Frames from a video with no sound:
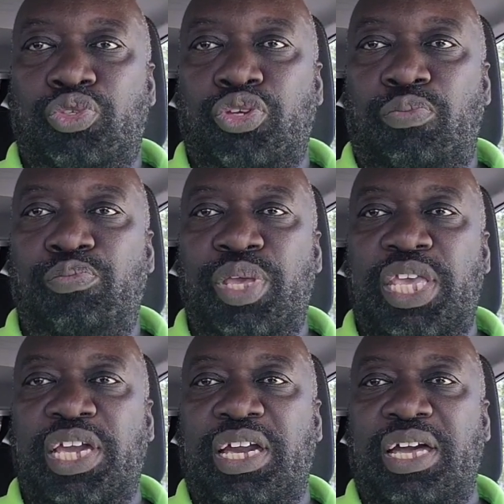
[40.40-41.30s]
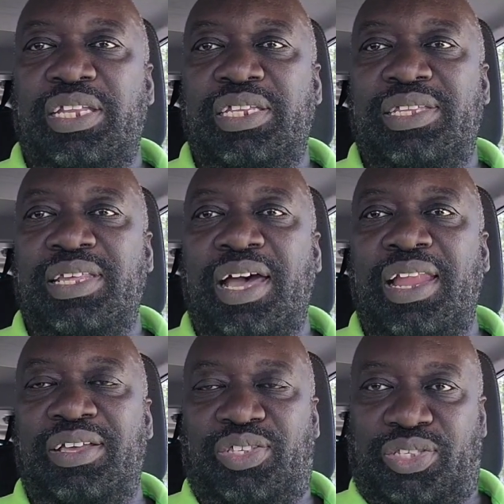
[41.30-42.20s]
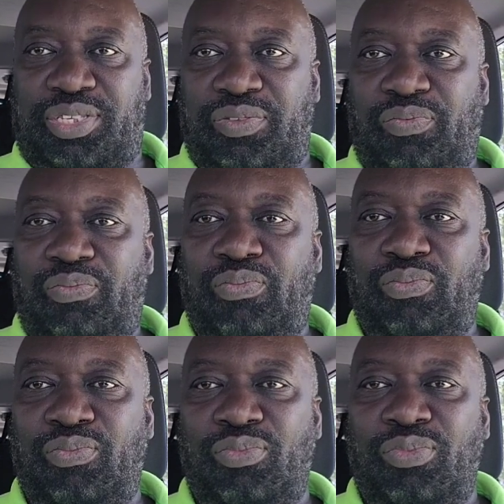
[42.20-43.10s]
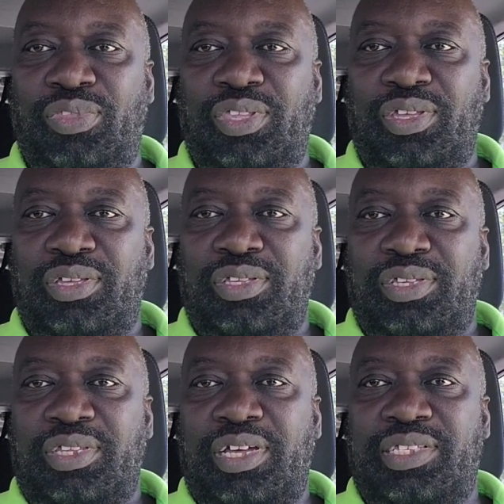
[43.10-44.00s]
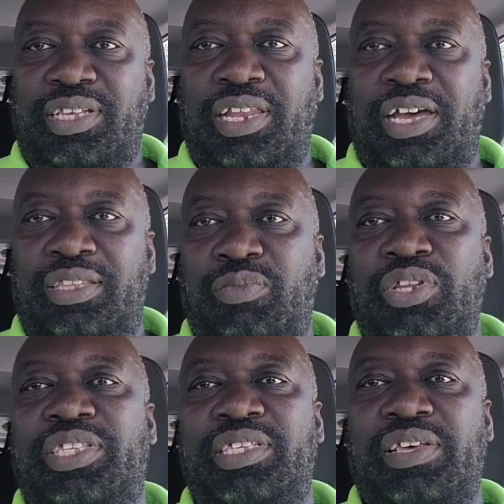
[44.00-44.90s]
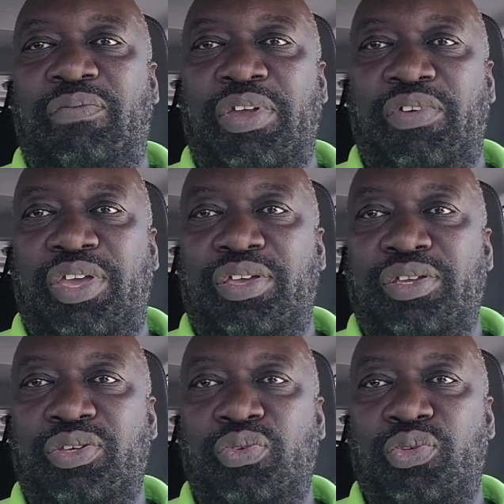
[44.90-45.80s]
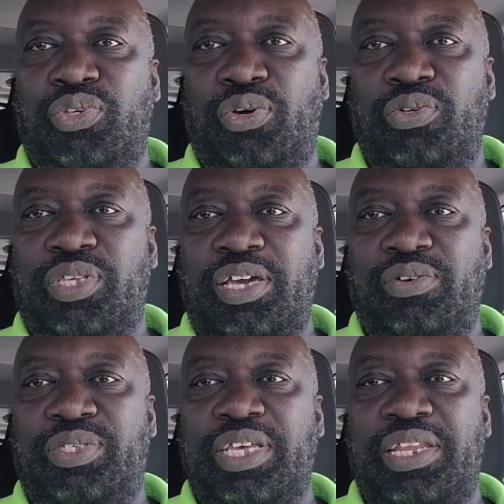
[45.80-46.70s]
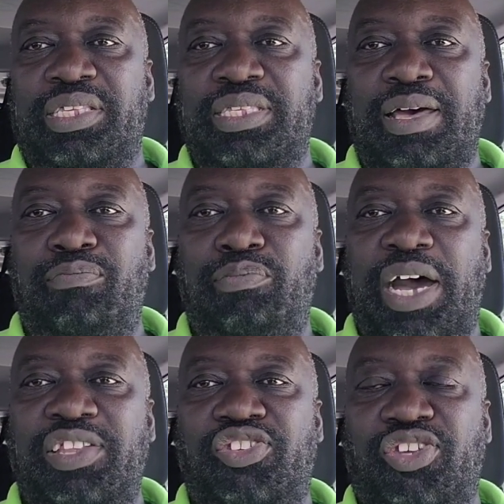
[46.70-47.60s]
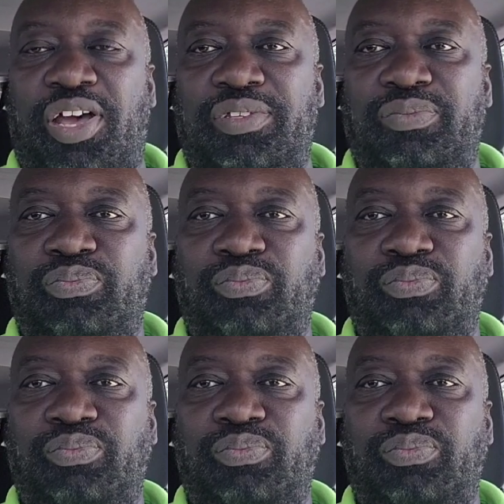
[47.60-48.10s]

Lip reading: Jamaican dollars. That's a lot, but this is a very huge house. I could say this is a mansion.